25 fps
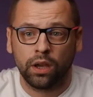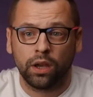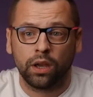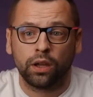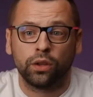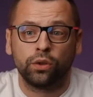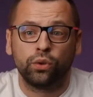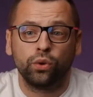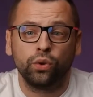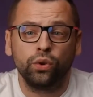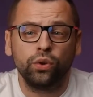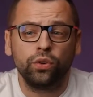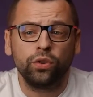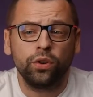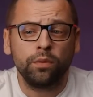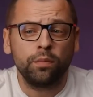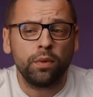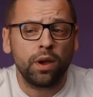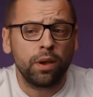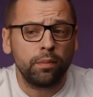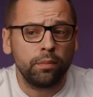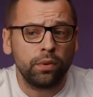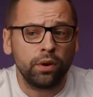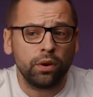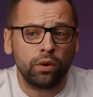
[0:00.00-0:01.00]
Do you
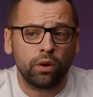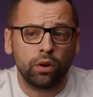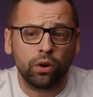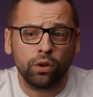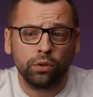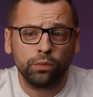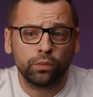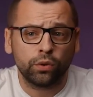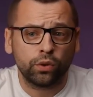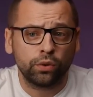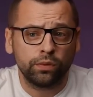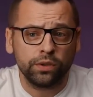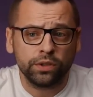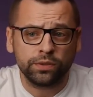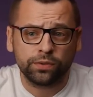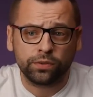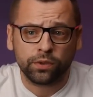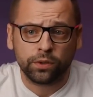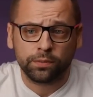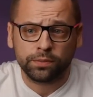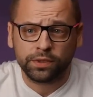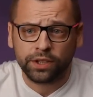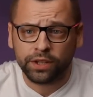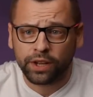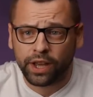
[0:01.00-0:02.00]
remember old movies
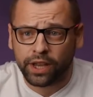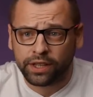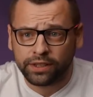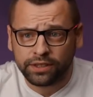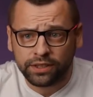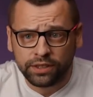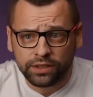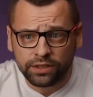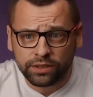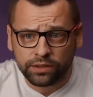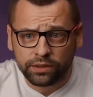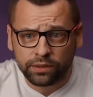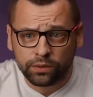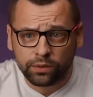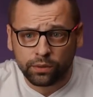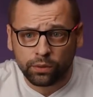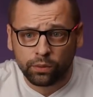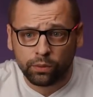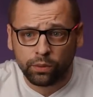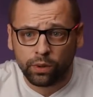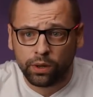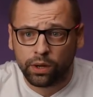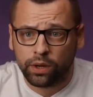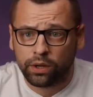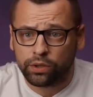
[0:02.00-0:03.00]
from the 90s
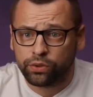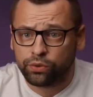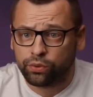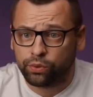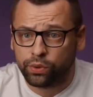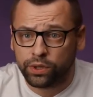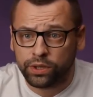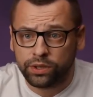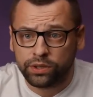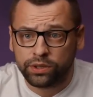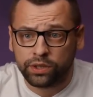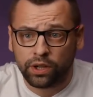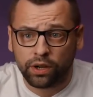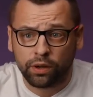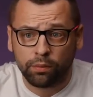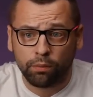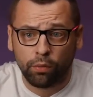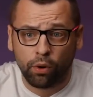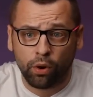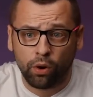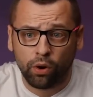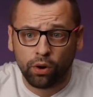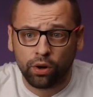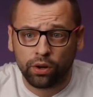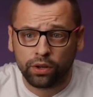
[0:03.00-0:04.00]
where twins are
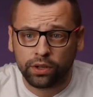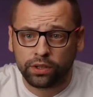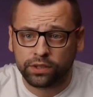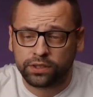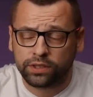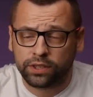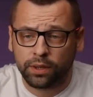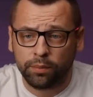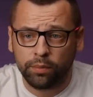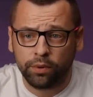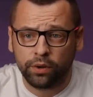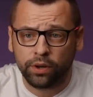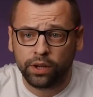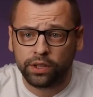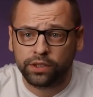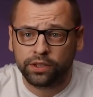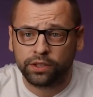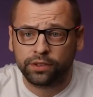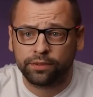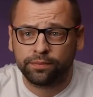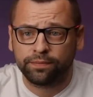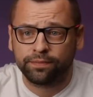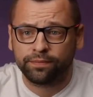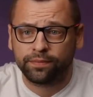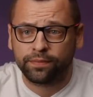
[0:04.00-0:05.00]
born and
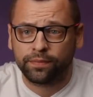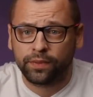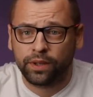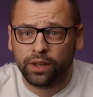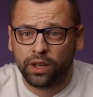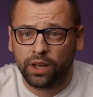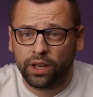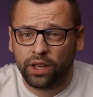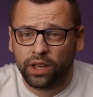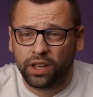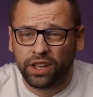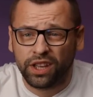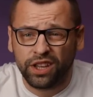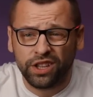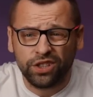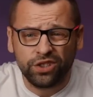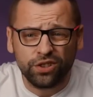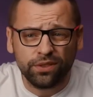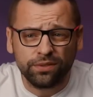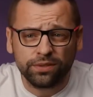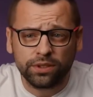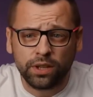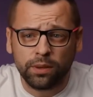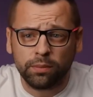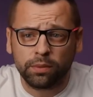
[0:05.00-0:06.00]
separated? Each
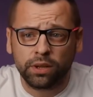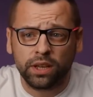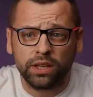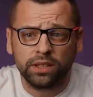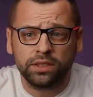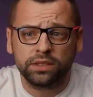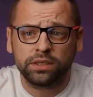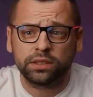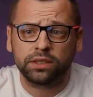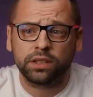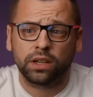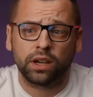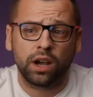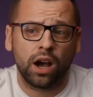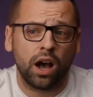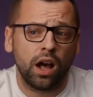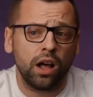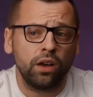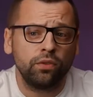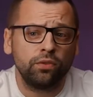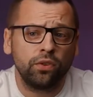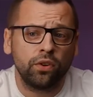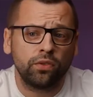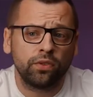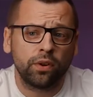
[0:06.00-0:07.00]
of them gets
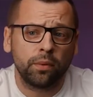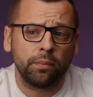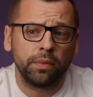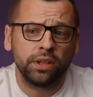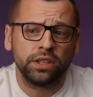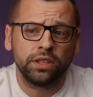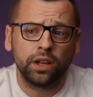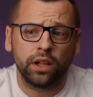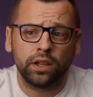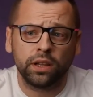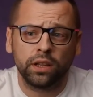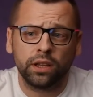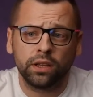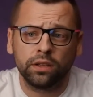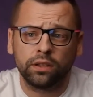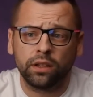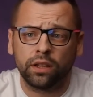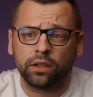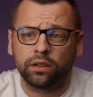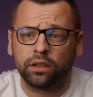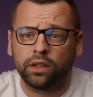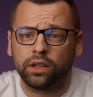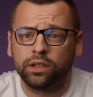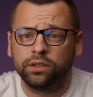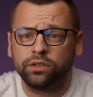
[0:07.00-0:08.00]
half of a medallion
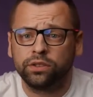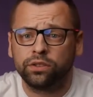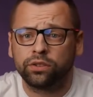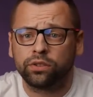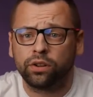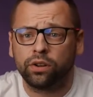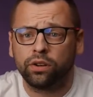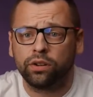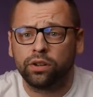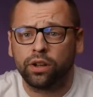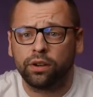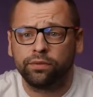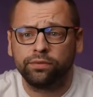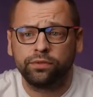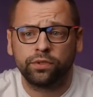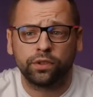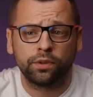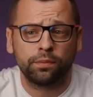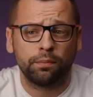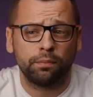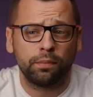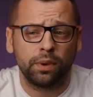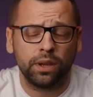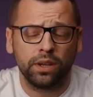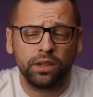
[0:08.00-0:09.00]
and later on, after
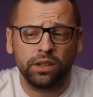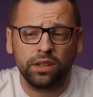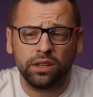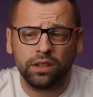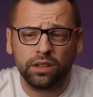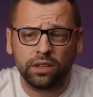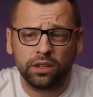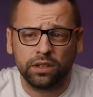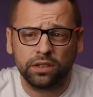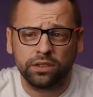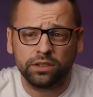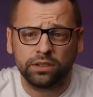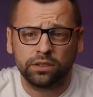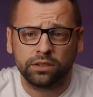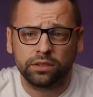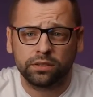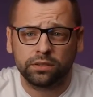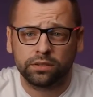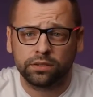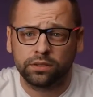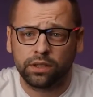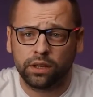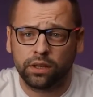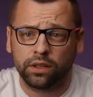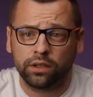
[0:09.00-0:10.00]
many years,
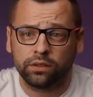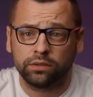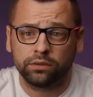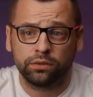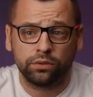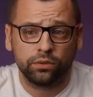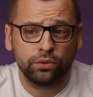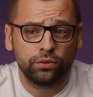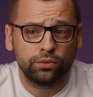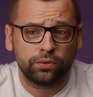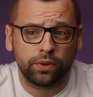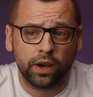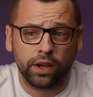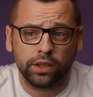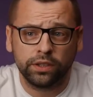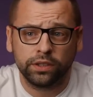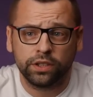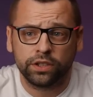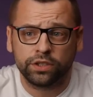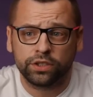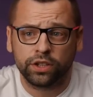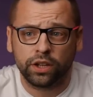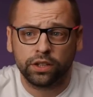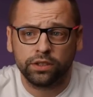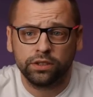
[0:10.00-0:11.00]
they do find
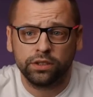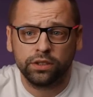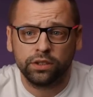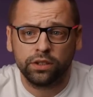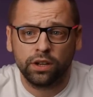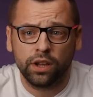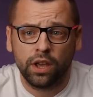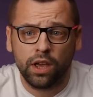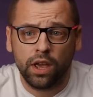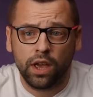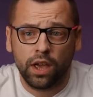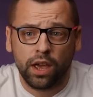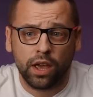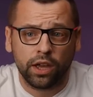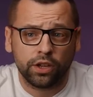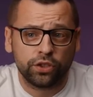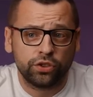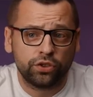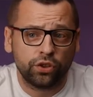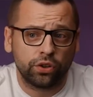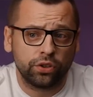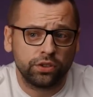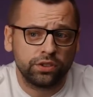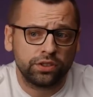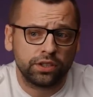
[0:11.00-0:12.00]
each other and
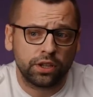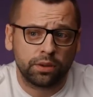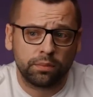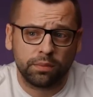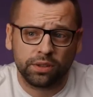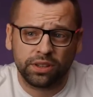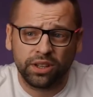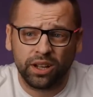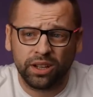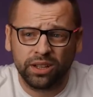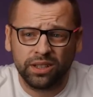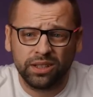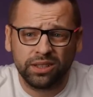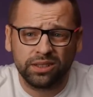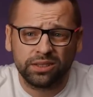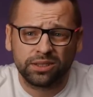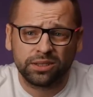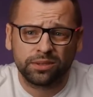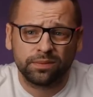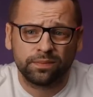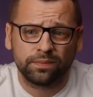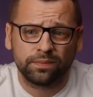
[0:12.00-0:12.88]
join their medallions?